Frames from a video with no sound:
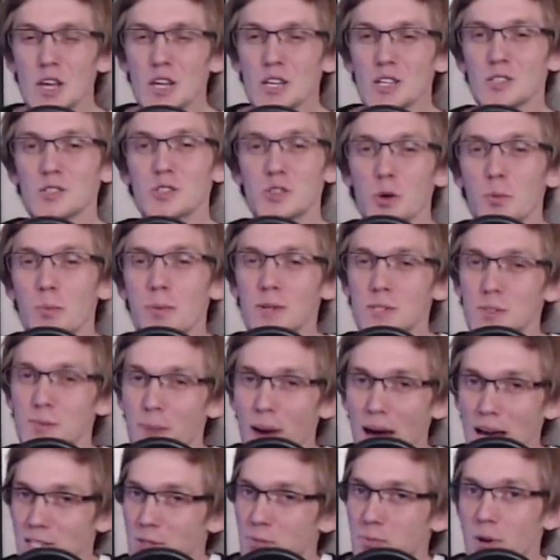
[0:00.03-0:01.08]
Super
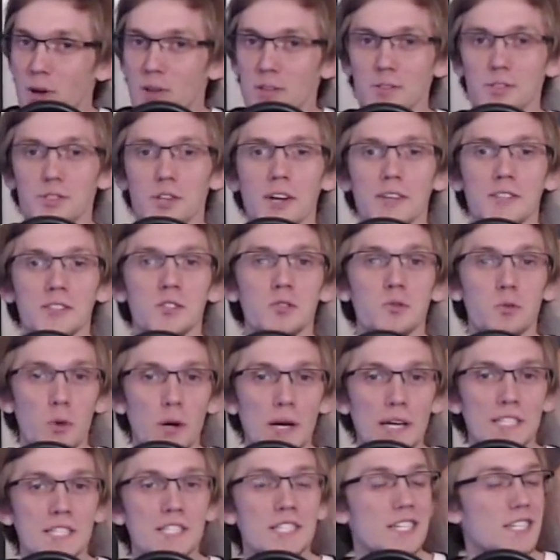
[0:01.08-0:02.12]
Smash Bros. On
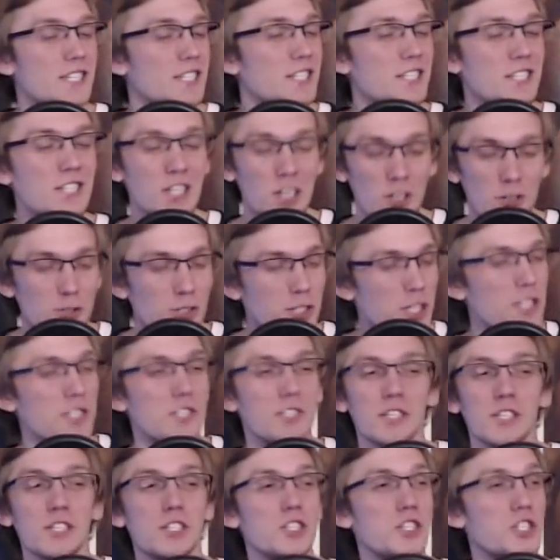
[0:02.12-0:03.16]
Switch is still
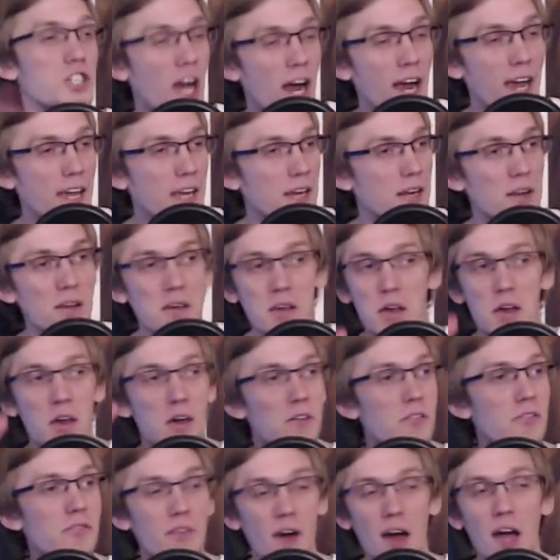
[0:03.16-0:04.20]
just a giant,
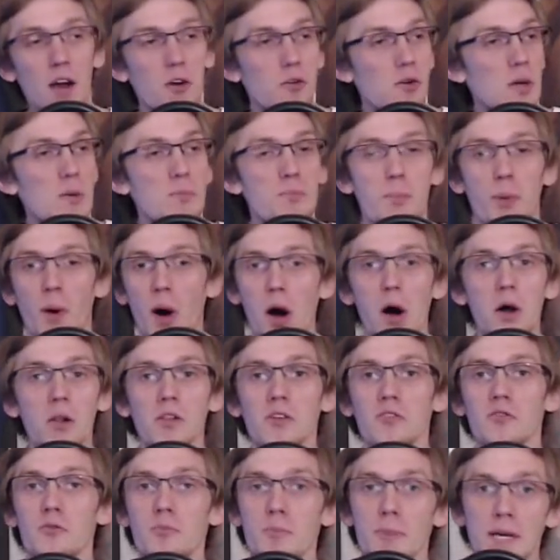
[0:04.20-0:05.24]
fiery ball
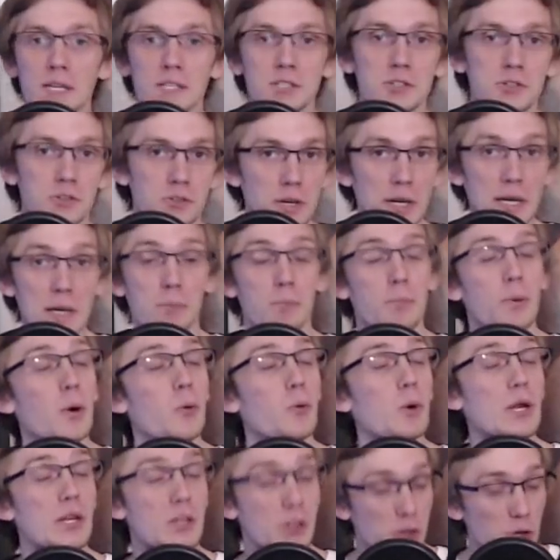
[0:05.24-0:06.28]
of mystery, but
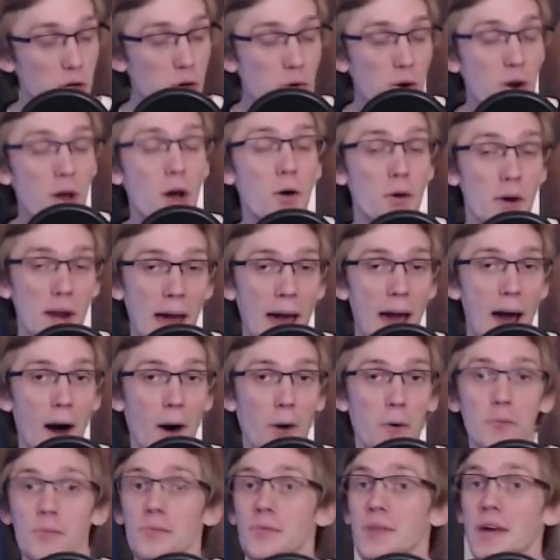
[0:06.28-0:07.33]
we do know
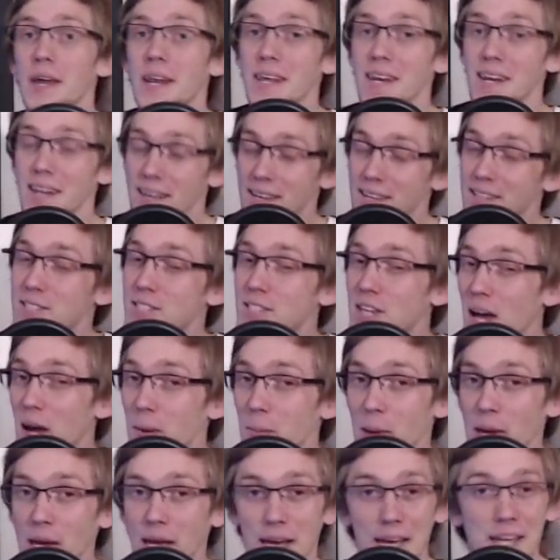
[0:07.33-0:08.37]
now that it is
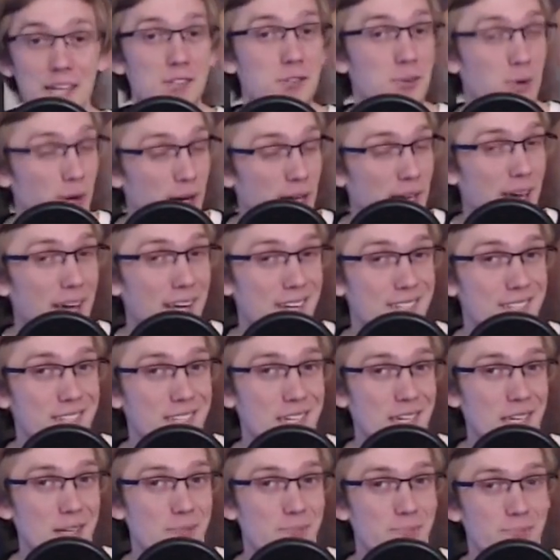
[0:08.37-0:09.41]
coming in
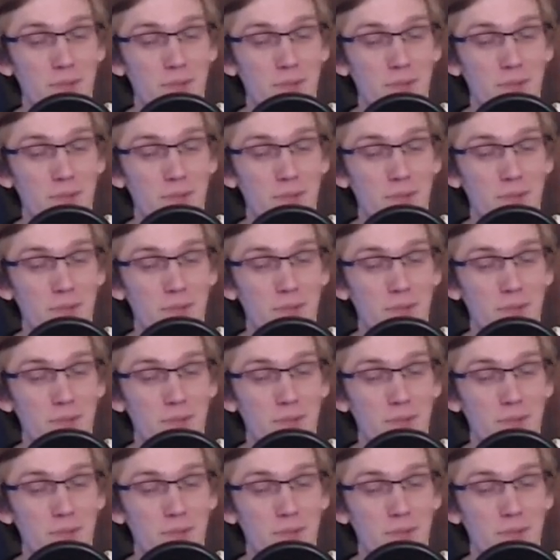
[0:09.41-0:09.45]
2018.